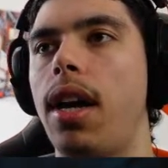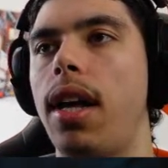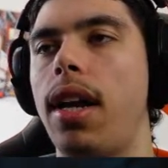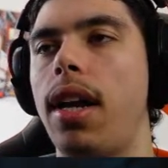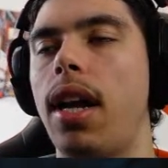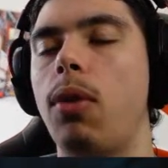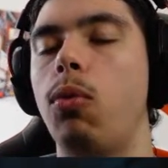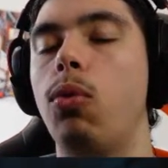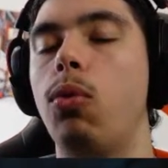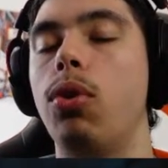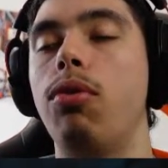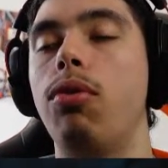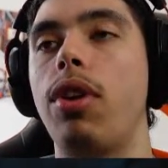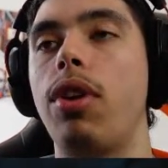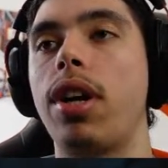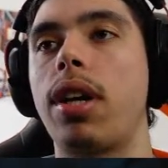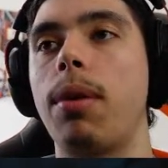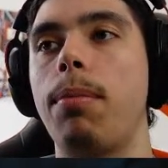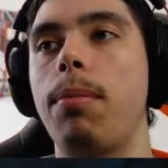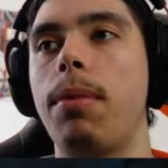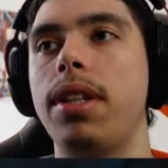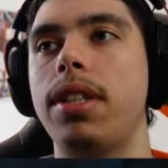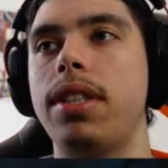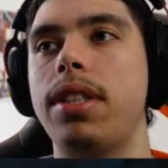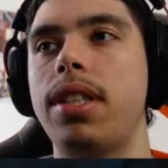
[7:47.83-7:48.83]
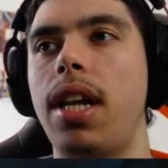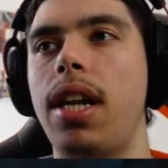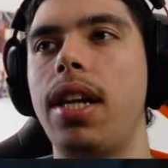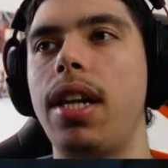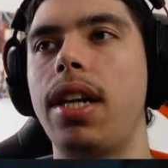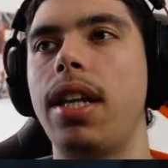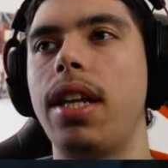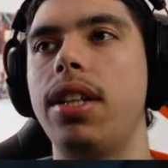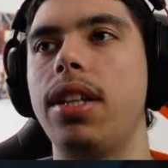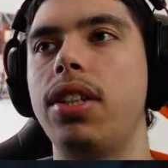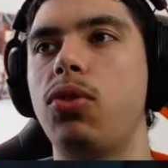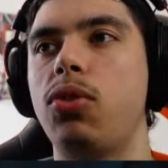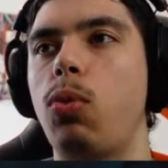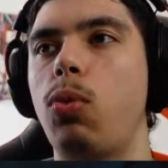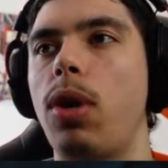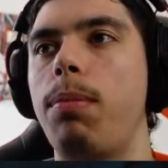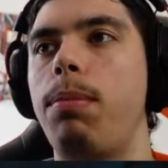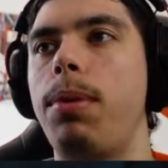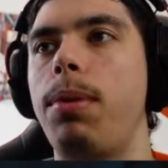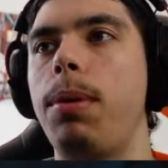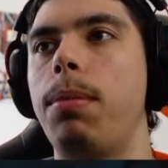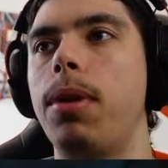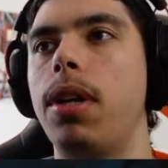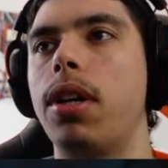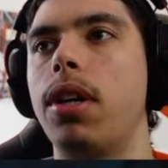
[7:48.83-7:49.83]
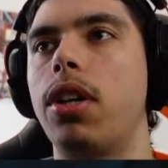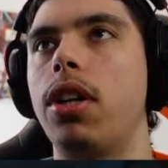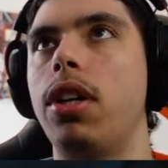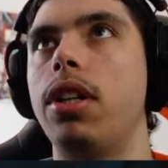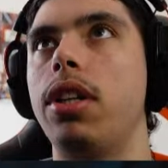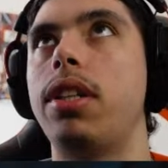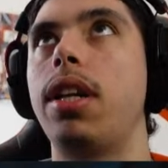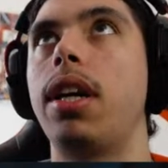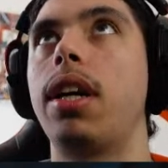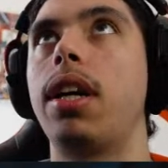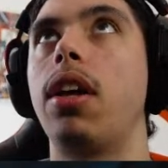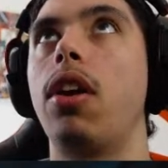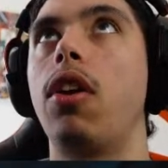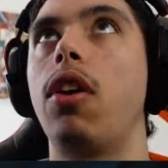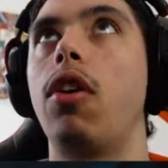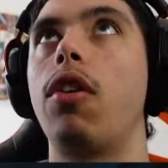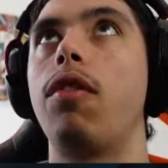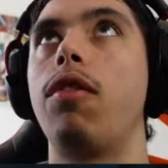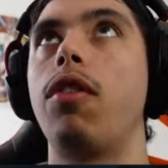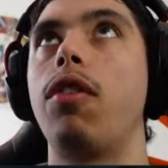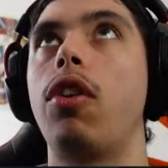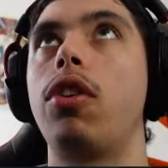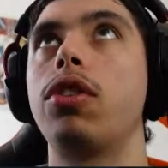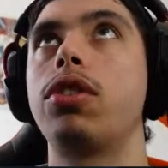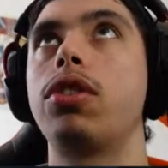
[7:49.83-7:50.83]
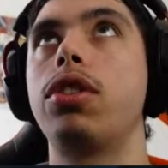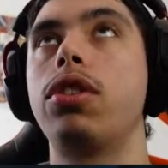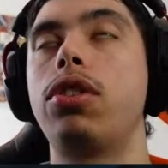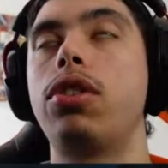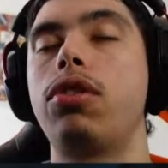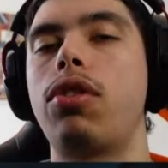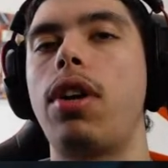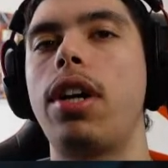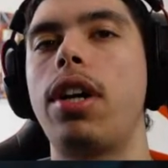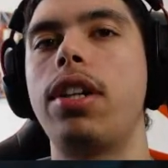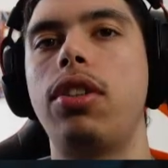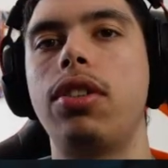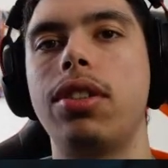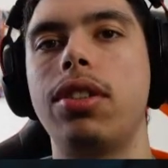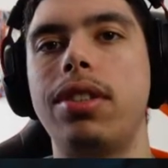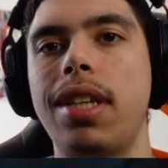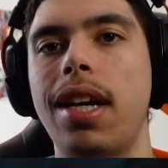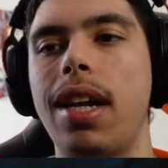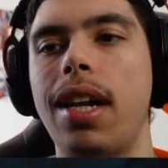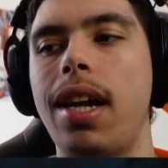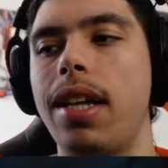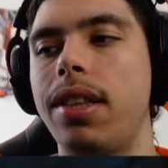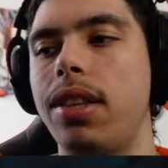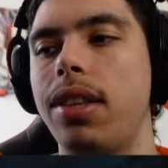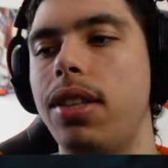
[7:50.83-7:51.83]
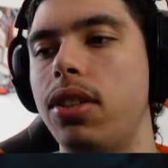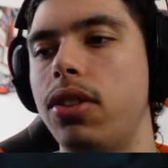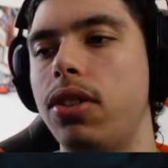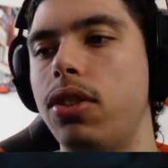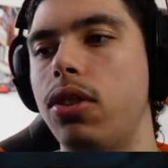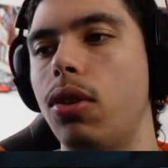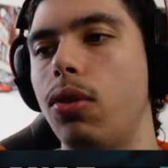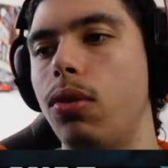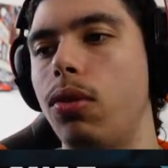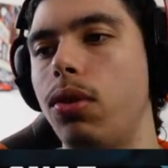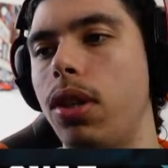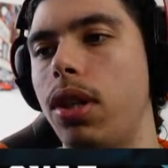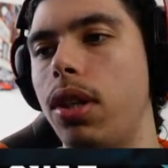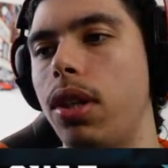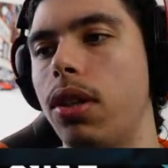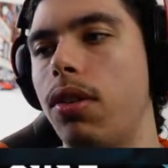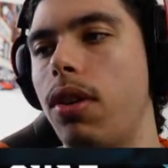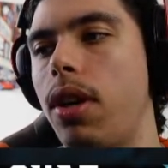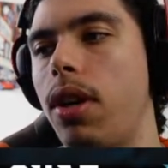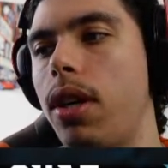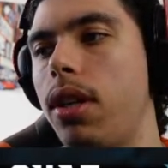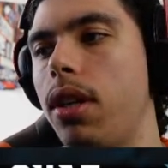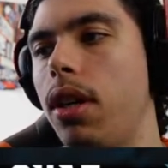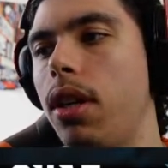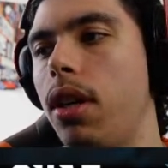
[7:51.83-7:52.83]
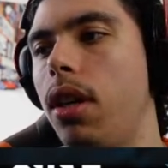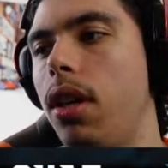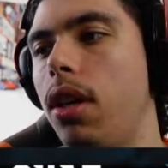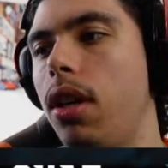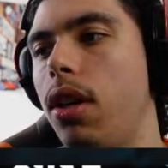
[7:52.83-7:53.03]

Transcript: And I wouldn't recommend selling, and this is where people are going to take a lot of losses trying to sell at this zone here, right?